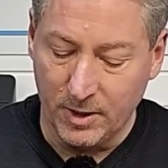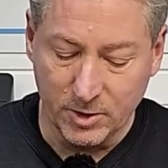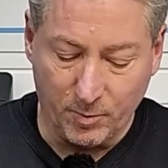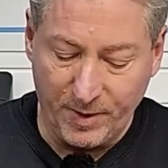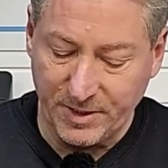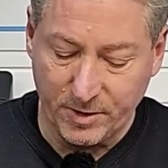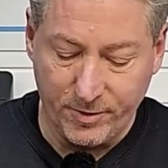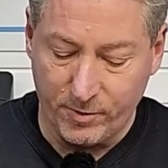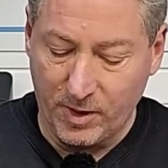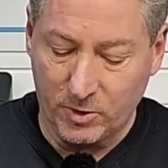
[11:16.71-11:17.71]
So basically
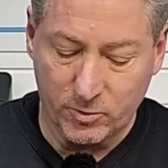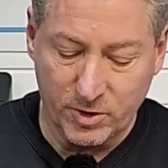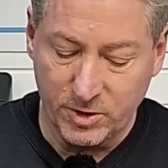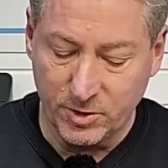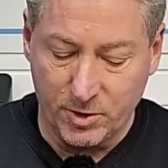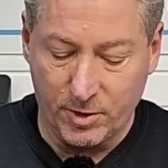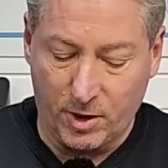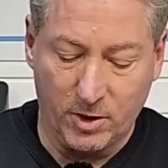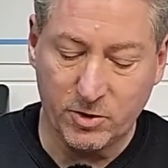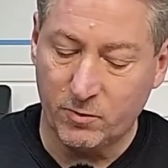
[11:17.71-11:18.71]
your electrician is going to
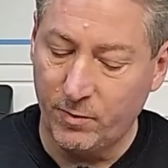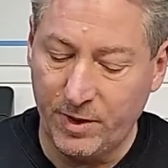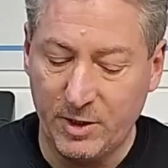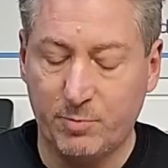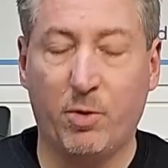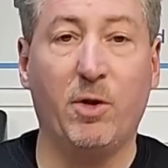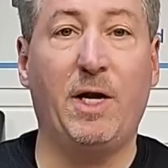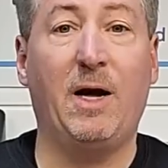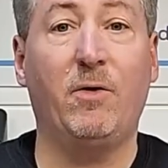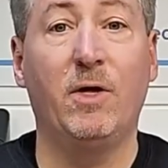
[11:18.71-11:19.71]
unscrew these, pull it
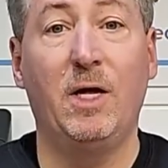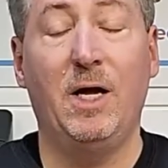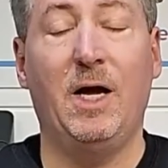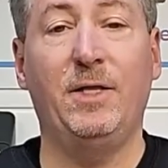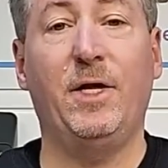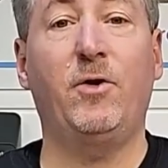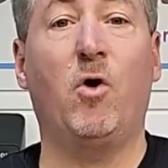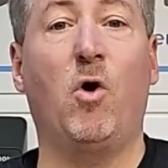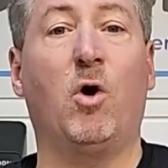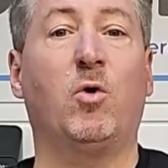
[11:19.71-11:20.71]
out, and then
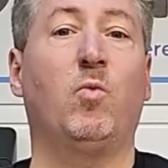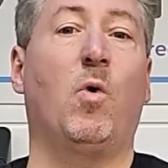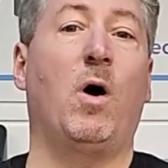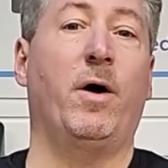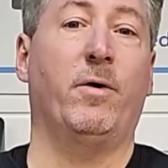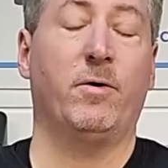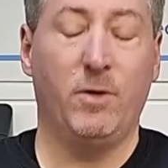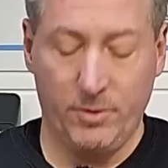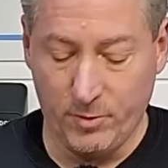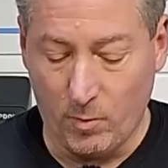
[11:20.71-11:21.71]

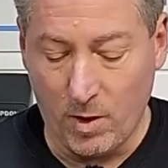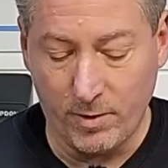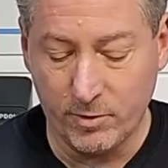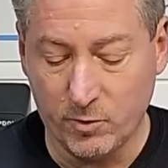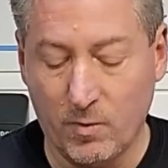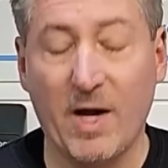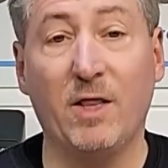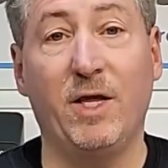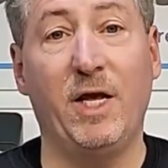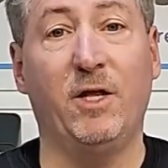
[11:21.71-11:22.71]
hardwire the wire
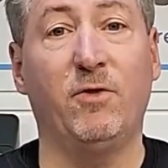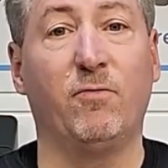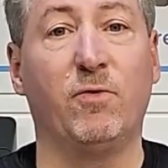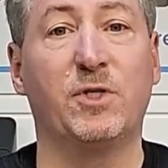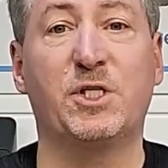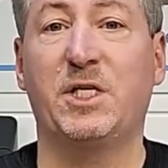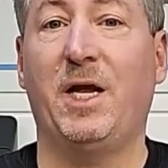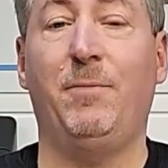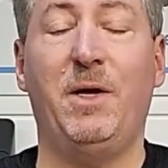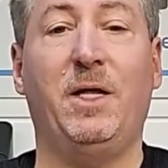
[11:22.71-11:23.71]
directly in through the
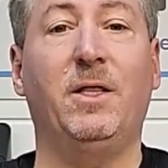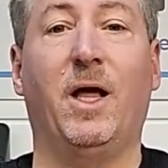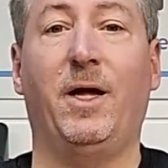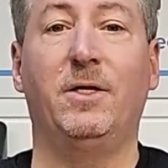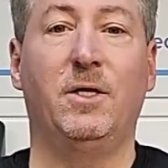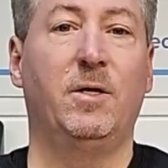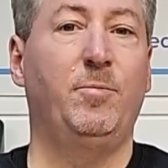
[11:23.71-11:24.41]
same inlet.